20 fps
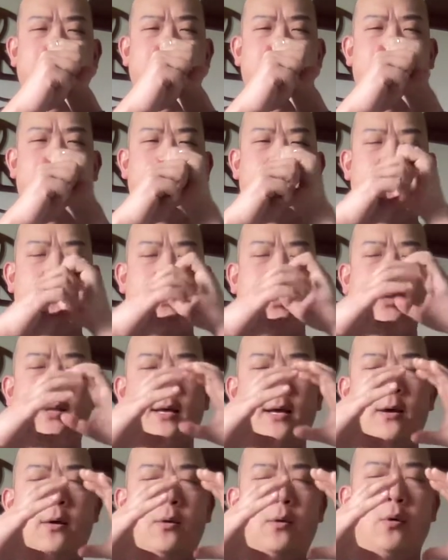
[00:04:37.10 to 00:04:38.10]
And then breathe
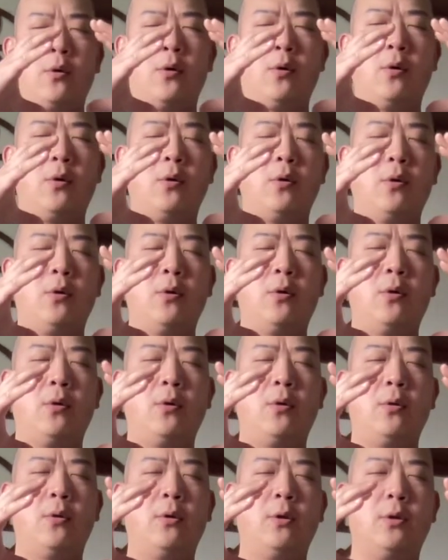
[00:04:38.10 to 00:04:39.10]
out.
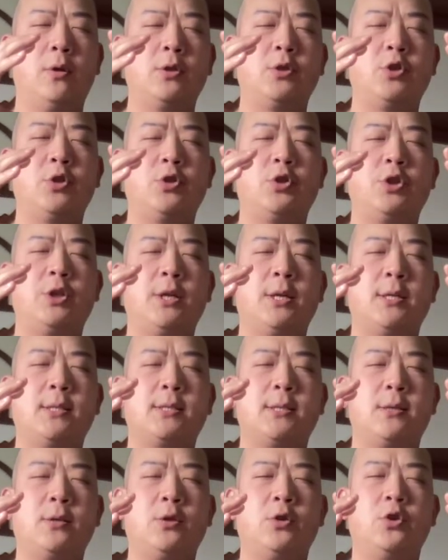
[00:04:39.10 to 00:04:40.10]
Notice your
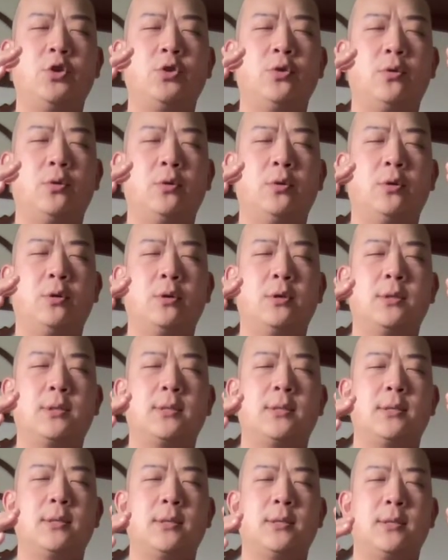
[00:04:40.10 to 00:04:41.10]
chest and your
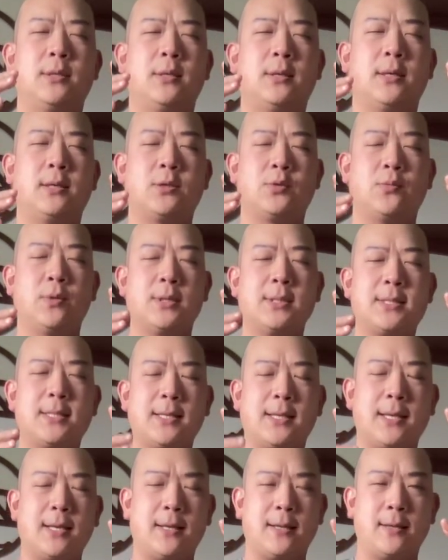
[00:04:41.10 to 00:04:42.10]
shoulders as once
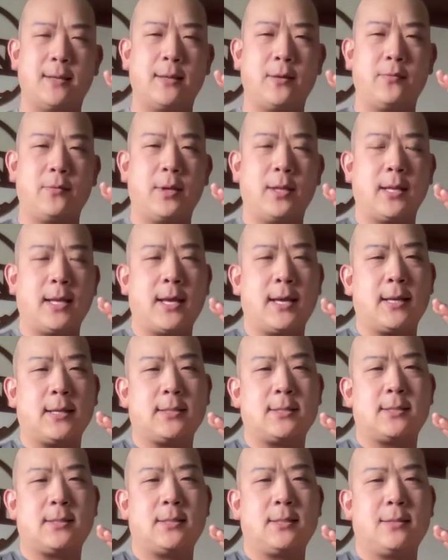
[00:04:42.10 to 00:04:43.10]
again they
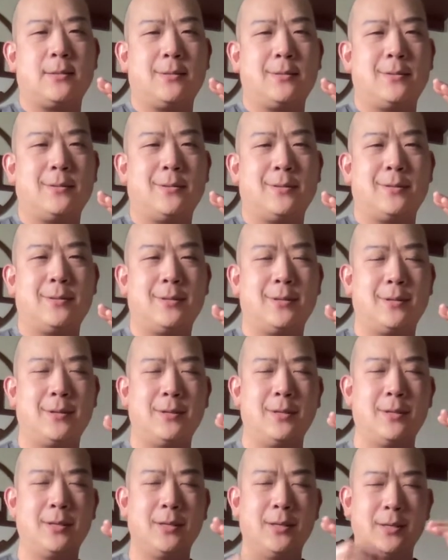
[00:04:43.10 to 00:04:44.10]
relax.
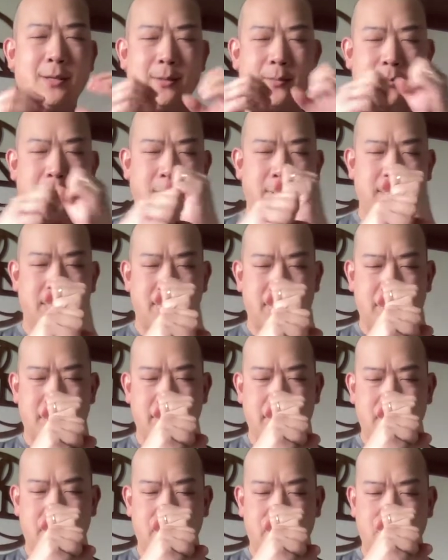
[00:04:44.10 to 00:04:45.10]
Breathe in
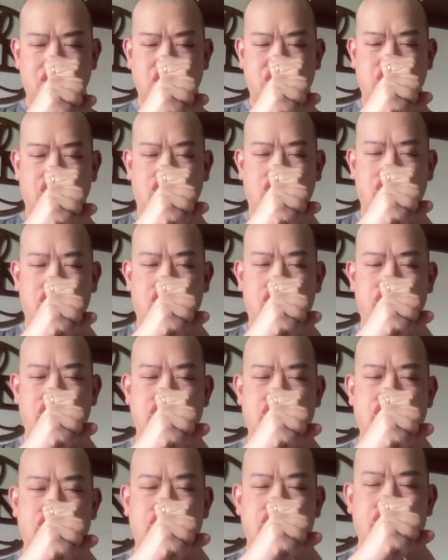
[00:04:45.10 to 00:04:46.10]
again. Notice your
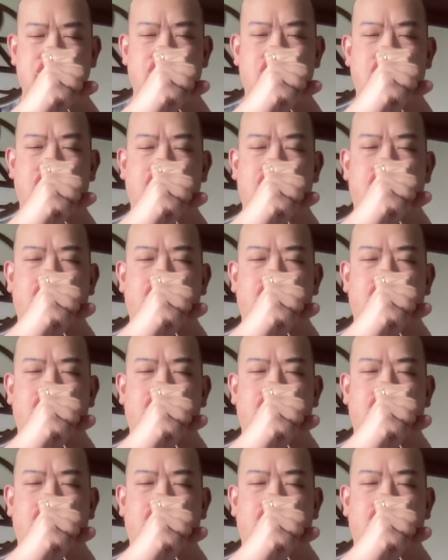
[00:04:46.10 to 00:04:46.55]
arms, your